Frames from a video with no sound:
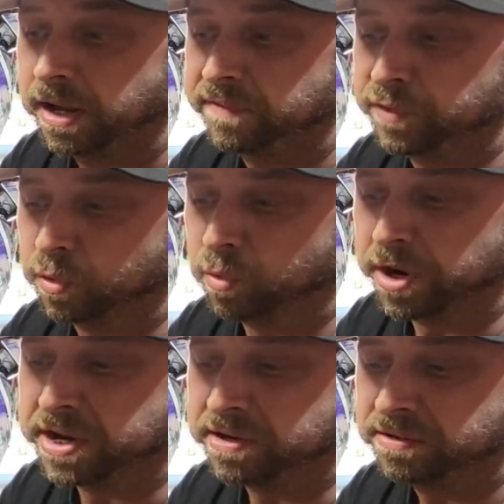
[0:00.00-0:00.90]
If you're
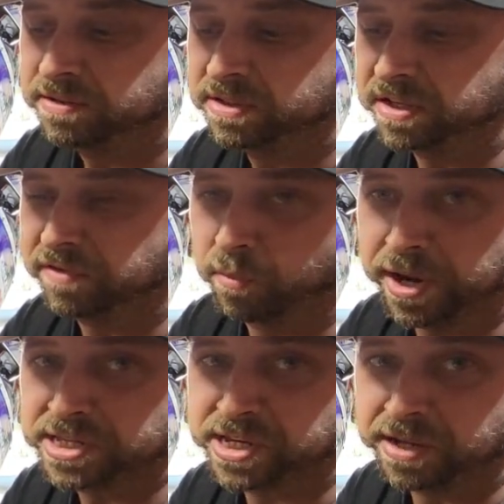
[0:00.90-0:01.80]
running different
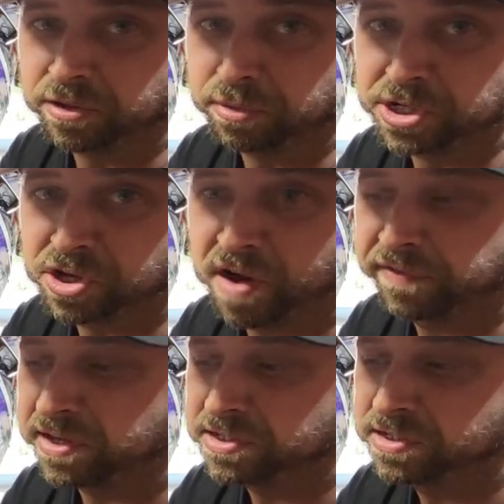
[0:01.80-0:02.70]
weights on the 3
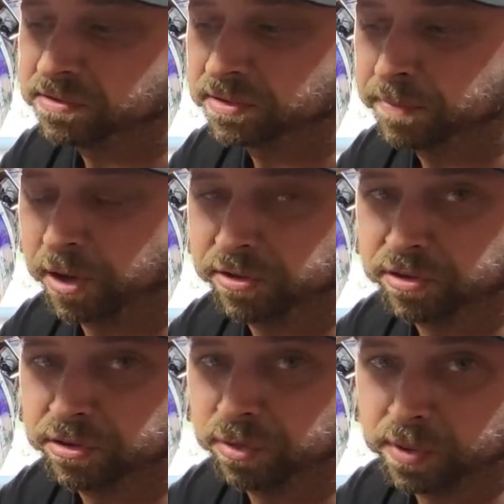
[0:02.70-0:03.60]
soft as compared
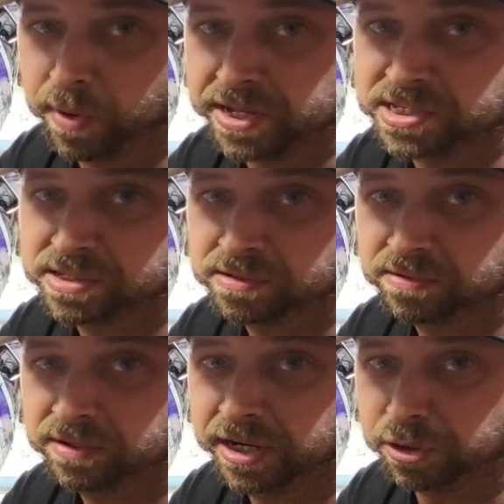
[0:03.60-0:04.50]
to the 3 weights
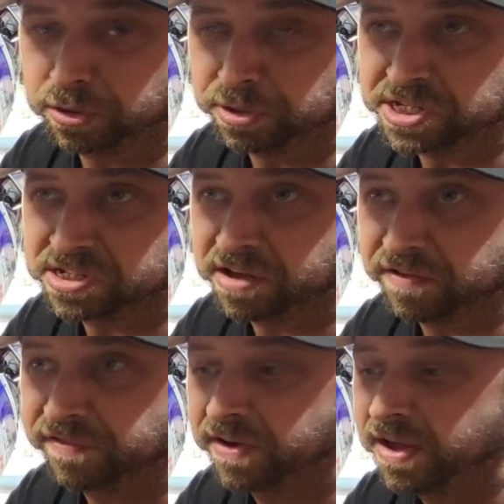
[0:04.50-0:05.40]
on your 3
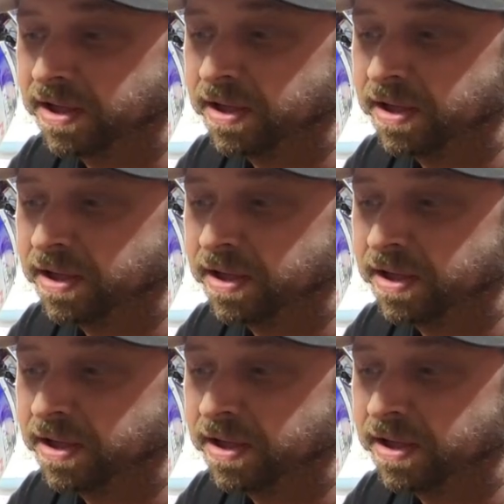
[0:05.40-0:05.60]
stiff,